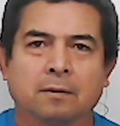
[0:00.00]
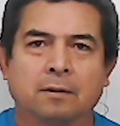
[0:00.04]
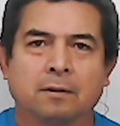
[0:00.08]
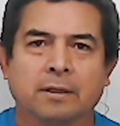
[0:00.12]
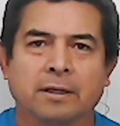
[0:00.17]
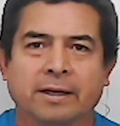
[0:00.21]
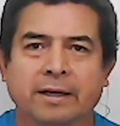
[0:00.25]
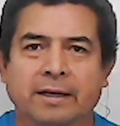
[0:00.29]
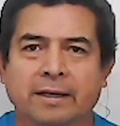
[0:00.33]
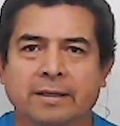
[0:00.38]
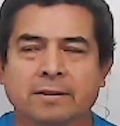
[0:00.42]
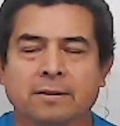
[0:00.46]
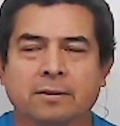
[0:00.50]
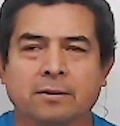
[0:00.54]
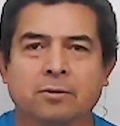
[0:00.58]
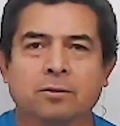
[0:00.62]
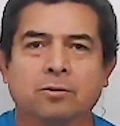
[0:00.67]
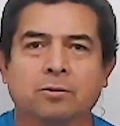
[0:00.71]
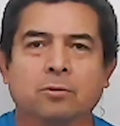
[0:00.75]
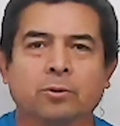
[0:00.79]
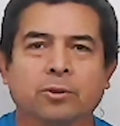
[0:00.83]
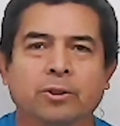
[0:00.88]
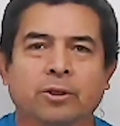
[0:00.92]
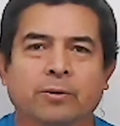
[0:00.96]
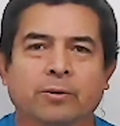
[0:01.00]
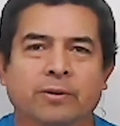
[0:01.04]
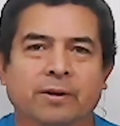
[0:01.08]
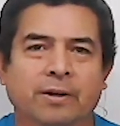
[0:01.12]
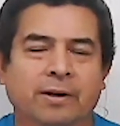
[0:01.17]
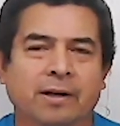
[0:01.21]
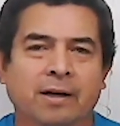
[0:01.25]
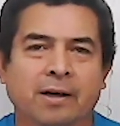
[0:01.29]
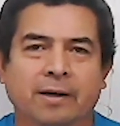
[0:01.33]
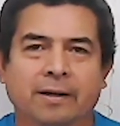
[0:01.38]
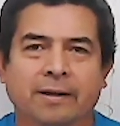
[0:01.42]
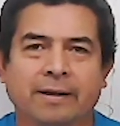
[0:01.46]
Hey guys, this is Julio with
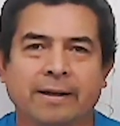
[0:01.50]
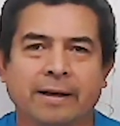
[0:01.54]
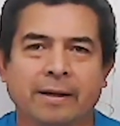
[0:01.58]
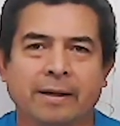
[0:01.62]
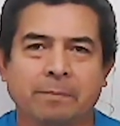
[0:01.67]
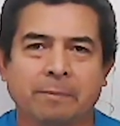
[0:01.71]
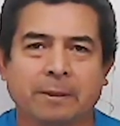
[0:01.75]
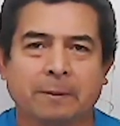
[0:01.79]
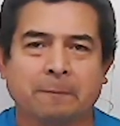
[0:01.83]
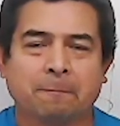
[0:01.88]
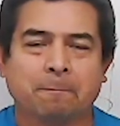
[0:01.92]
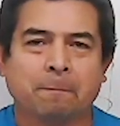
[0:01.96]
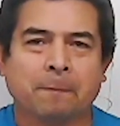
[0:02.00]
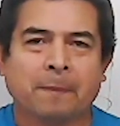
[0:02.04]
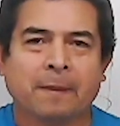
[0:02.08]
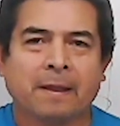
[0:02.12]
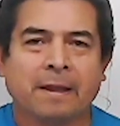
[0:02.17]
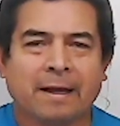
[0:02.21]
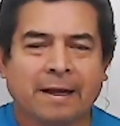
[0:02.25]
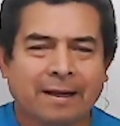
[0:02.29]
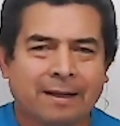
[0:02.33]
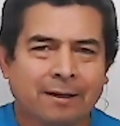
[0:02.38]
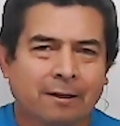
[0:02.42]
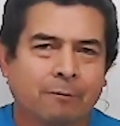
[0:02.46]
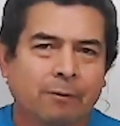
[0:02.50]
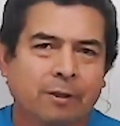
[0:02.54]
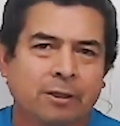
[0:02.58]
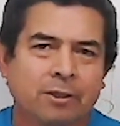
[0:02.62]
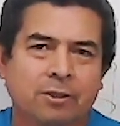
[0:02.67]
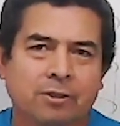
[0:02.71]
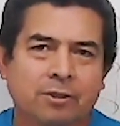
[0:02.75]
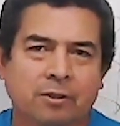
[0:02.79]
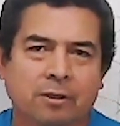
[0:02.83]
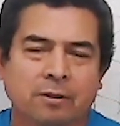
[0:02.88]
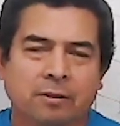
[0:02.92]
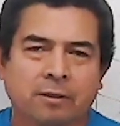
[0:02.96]
Aircon Academy. I had a
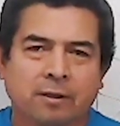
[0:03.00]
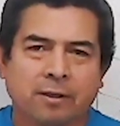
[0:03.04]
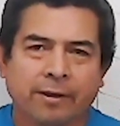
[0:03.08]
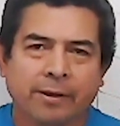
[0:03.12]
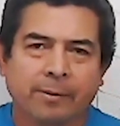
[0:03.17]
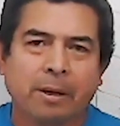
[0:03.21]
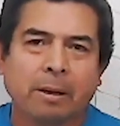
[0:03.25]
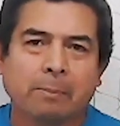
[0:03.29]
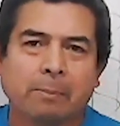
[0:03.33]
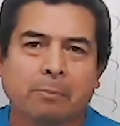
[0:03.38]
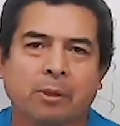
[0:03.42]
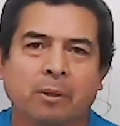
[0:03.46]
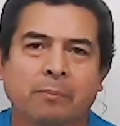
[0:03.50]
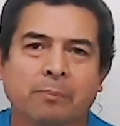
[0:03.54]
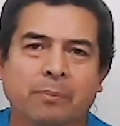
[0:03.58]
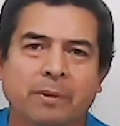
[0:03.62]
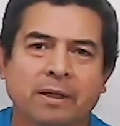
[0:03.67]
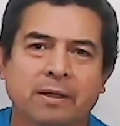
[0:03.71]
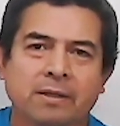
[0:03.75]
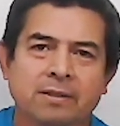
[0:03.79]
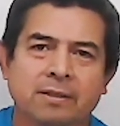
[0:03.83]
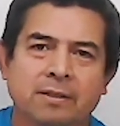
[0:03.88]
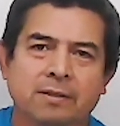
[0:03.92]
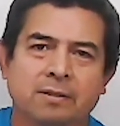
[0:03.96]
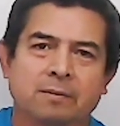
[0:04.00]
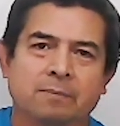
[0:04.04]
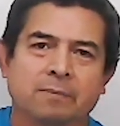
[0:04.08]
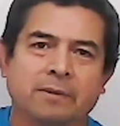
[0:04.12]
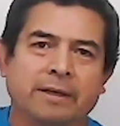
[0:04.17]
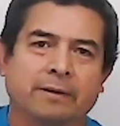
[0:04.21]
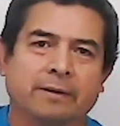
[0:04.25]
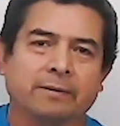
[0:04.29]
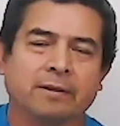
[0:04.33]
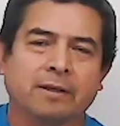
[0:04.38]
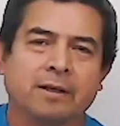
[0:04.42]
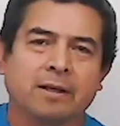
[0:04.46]
question the other day about pumping a system
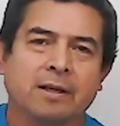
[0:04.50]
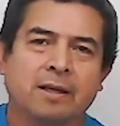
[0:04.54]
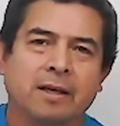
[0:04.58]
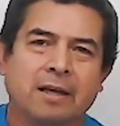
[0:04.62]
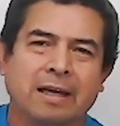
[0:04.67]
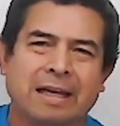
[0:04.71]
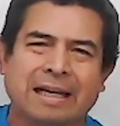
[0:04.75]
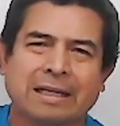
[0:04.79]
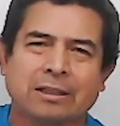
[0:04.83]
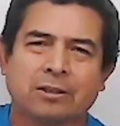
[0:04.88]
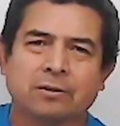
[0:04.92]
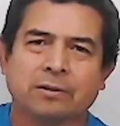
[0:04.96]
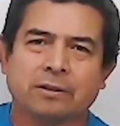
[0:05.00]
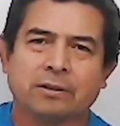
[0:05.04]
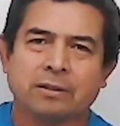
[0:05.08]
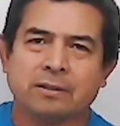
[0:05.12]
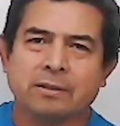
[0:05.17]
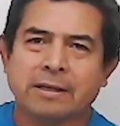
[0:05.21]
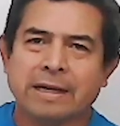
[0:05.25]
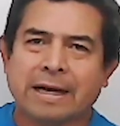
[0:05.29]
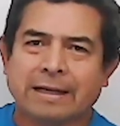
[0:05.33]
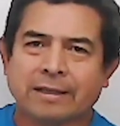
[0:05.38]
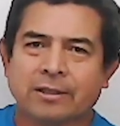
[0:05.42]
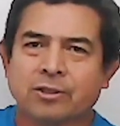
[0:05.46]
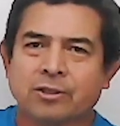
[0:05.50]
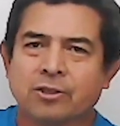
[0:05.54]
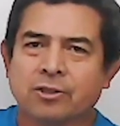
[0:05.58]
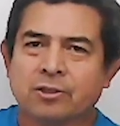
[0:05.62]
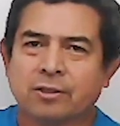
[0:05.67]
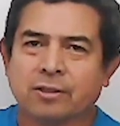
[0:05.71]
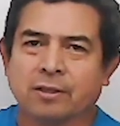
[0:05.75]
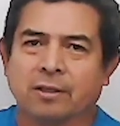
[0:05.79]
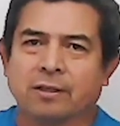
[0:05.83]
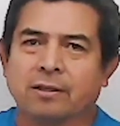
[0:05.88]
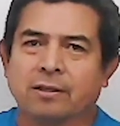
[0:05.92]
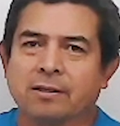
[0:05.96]
down. Actually, not
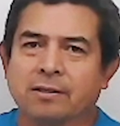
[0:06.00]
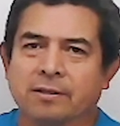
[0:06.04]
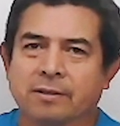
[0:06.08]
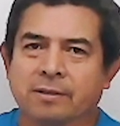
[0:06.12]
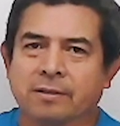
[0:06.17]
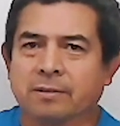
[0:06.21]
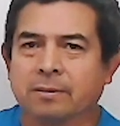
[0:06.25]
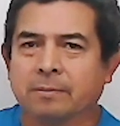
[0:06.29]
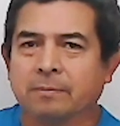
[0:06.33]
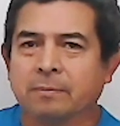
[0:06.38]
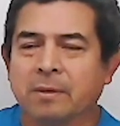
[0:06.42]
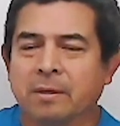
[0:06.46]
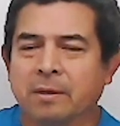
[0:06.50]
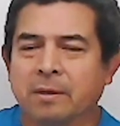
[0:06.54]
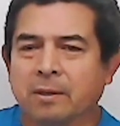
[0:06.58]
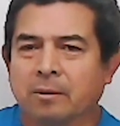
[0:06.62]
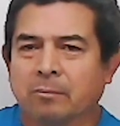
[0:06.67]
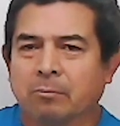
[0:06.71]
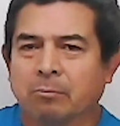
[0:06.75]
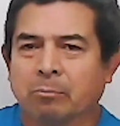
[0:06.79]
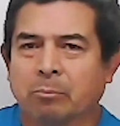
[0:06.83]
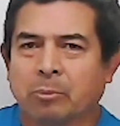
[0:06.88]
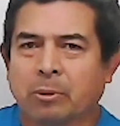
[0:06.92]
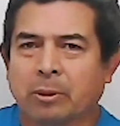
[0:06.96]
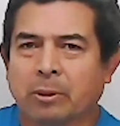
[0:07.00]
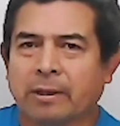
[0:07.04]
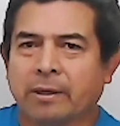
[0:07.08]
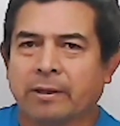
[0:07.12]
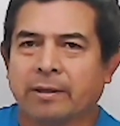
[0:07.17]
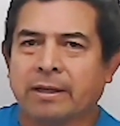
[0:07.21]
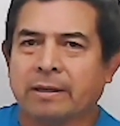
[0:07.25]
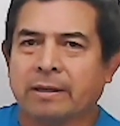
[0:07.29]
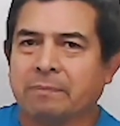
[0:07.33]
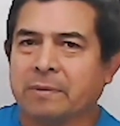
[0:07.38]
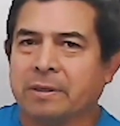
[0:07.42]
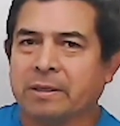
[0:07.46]
just any system,
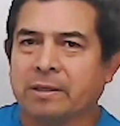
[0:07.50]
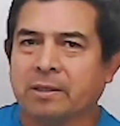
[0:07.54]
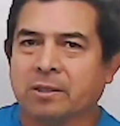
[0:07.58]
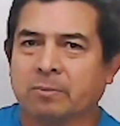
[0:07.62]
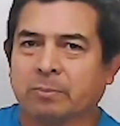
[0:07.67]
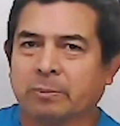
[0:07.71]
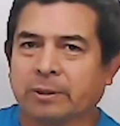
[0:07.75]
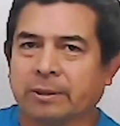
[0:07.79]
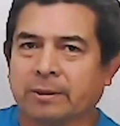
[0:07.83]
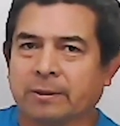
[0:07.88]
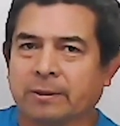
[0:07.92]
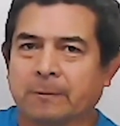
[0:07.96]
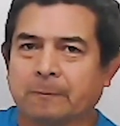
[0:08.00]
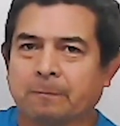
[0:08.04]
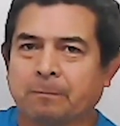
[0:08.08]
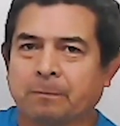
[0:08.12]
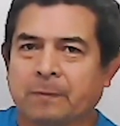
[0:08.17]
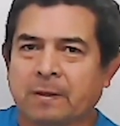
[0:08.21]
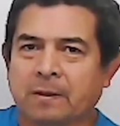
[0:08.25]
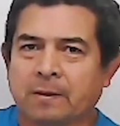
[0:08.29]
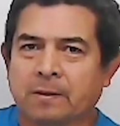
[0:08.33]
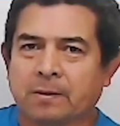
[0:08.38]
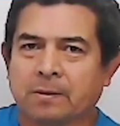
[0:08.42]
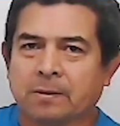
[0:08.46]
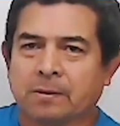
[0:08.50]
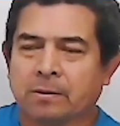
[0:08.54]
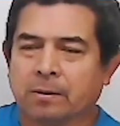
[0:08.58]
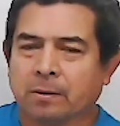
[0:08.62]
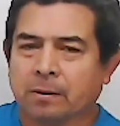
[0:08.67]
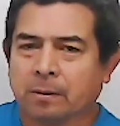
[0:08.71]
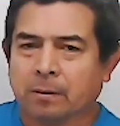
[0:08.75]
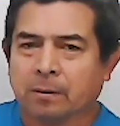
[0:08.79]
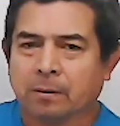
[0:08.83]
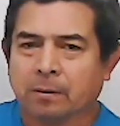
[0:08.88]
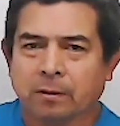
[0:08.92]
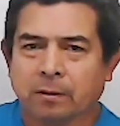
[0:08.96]
but a mini split.
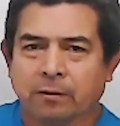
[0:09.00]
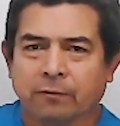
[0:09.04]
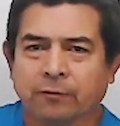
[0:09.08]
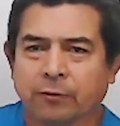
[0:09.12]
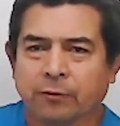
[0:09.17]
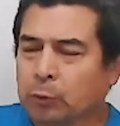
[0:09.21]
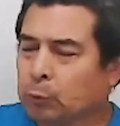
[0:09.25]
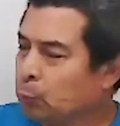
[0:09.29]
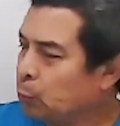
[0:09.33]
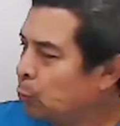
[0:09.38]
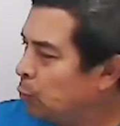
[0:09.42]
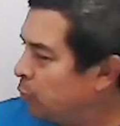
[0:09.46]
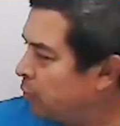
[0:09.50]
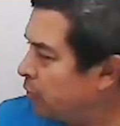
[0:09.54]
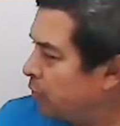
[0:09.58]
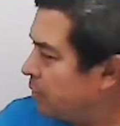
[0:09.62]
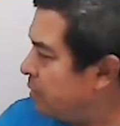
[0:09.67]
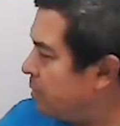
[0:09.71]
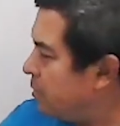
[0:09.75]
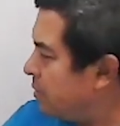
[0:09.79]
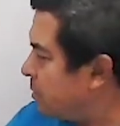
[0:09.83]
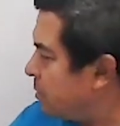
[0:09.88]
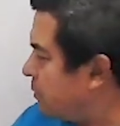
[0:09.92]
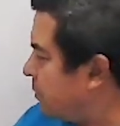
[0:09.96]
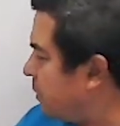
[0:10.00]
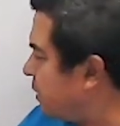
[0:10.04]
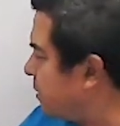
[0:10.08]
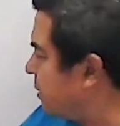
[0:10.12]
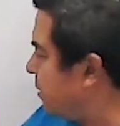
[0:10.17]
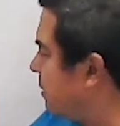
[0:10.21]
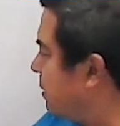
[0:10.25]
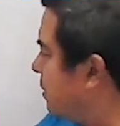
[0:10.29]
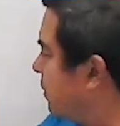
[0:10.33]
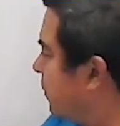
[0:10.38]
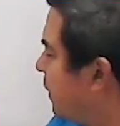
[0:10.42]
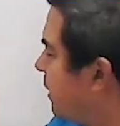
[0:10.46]
So if you look here, we
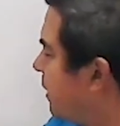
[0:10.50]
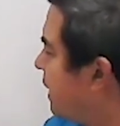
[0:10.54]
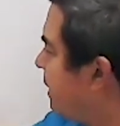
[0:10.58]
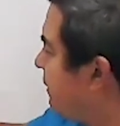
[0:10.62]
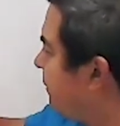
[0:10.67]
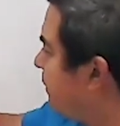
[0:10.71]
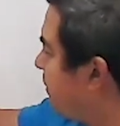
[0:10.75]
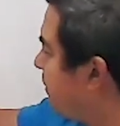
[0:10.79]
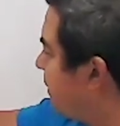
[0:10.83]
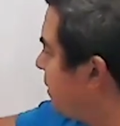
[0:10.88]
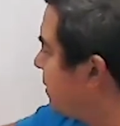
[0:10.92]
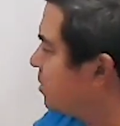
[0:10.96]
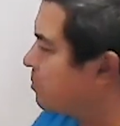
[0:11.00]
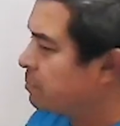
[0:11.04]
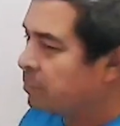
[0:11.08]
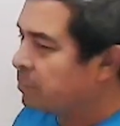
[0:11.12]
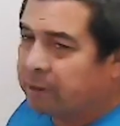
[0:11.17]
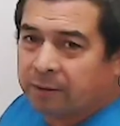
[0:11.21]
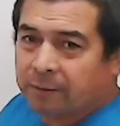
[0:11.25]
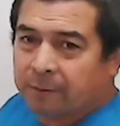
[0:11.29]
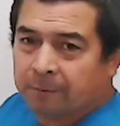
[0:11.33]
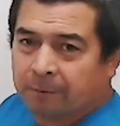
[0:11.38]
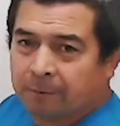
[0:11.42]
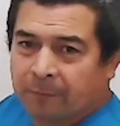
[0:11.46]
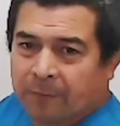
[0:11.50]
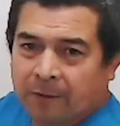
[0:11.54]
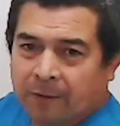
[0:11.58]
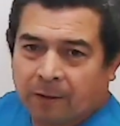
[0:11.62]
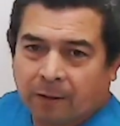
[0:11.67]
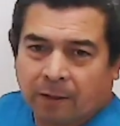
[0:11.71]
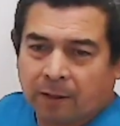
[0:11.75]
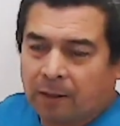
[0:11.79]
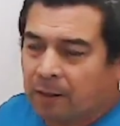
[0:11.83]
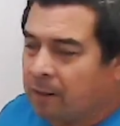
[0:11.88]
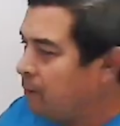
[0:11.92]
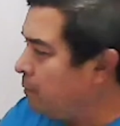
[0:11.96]
see that we have the mini split,
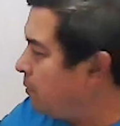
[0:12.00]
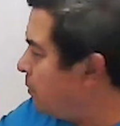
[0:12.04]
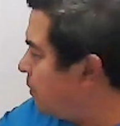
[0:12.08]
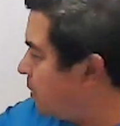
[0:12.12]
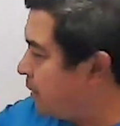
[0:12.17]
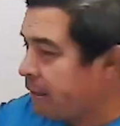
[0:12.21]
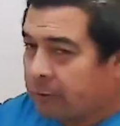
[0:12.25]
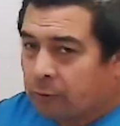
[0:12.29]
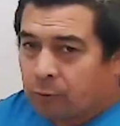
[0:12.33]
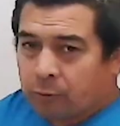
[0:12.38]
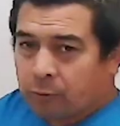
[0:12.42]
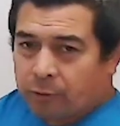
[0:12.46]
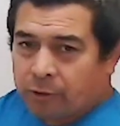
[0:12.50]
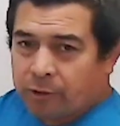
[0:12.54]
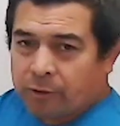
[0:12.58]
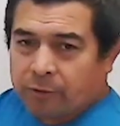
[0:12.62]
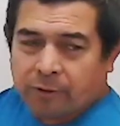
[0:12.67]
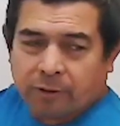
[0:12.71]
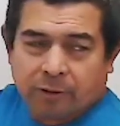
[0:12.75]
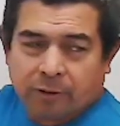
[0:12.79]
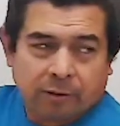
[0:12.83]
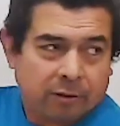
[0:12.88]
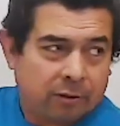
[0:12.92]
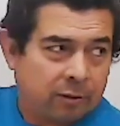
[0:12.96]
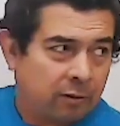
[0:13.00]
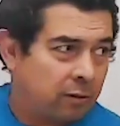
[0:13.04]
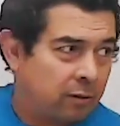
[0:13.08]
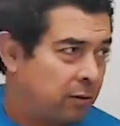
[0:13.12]
the outdoor unit.